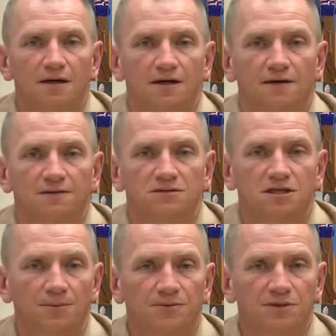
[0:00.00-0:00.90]
Uh, there's
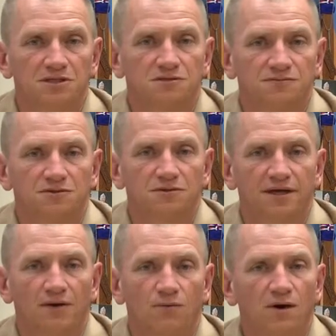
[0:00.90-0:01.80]
a couple of reasons for doing
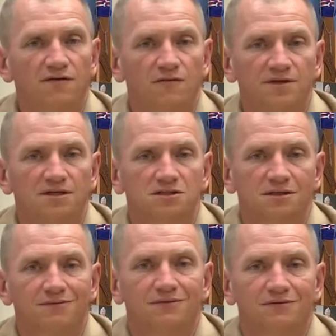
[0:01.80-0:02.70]
that. One of them
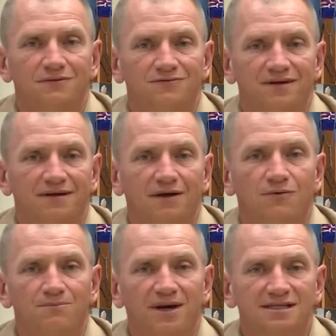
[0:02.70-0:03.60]
is we, we found out
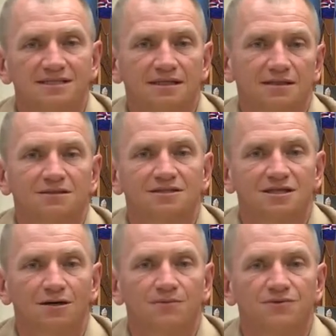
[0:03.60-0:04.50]
when bicyclists
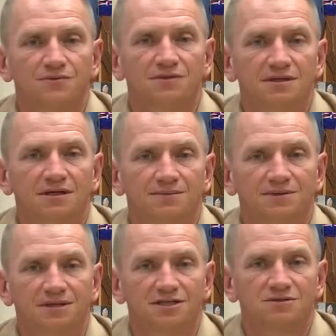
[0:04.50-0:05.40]
come through the uh,
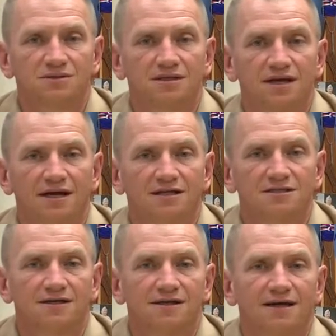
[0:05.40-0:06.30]
pedestrian
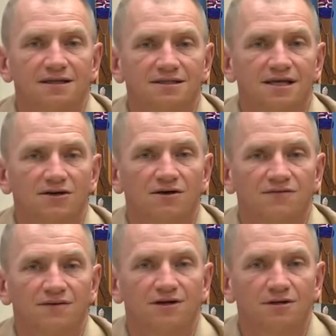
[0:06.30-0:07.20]
gates and they take
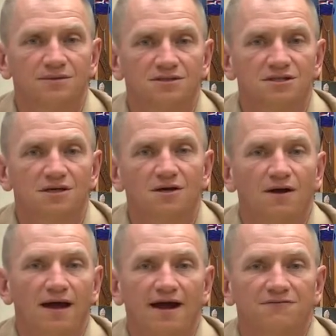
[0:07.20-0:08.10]
off their helmets,
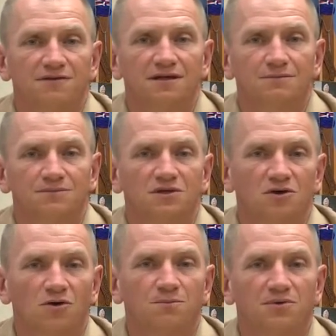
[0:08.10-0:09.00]
after they
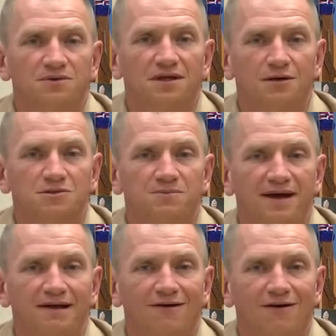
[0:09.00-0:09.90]
go to put the helmets
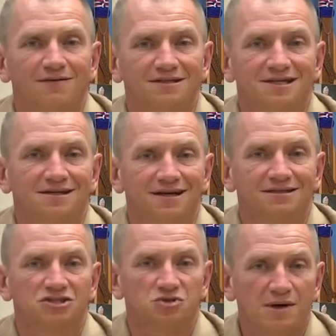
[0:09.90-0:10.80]
back on, they tend
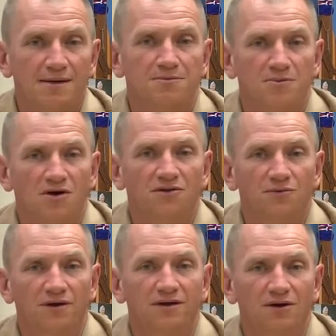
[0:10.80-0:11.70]
not to strap them on the
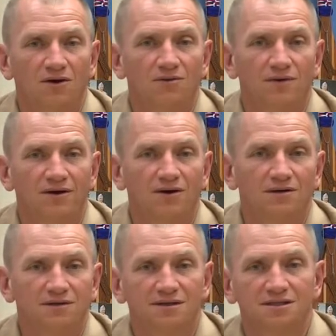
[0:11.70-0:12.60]
way all the way
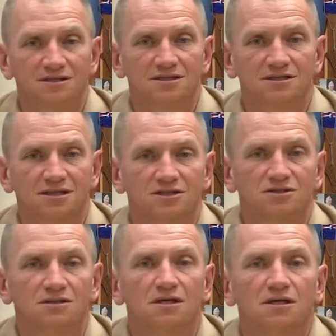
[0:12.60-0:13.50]
on and things of this
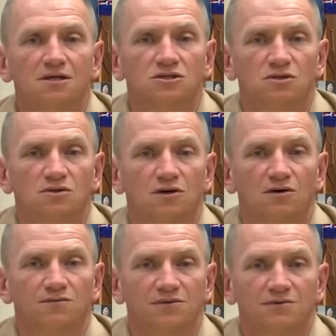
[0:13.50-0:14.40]
nature. So
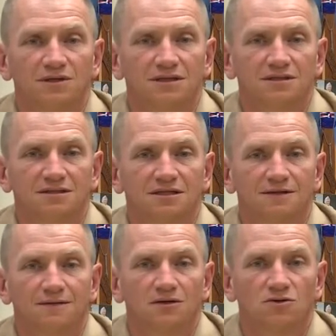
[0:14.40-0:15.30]
hopefully we can
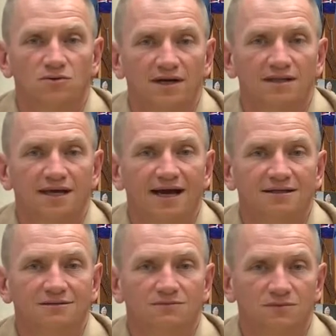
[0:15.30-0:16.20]
uh, correct
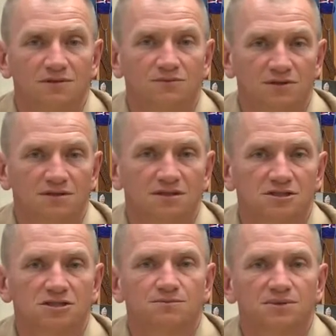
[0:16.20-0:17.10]
that with with
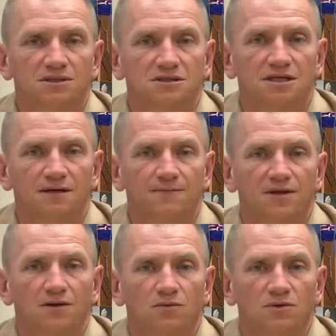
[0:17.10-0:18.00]
this. But uh,
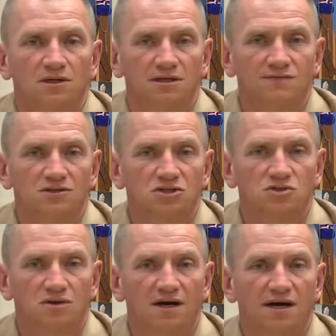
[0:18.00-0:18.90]
we're going to give this a
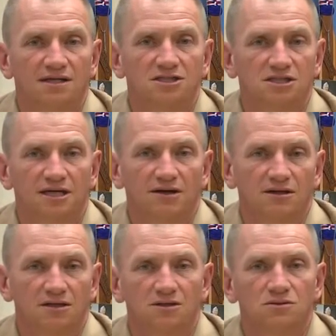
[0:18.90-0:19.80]
try and see how
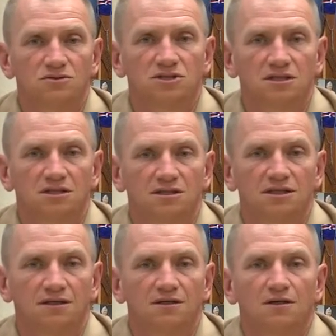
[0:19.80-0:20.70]
it goes and
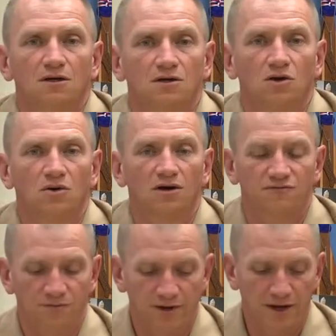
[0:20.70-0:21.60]
uh, go
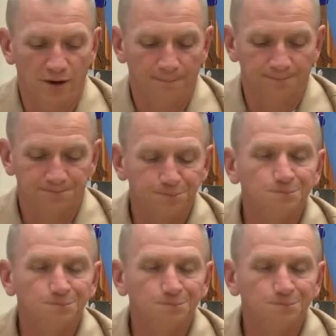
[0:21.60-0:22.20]
on from there.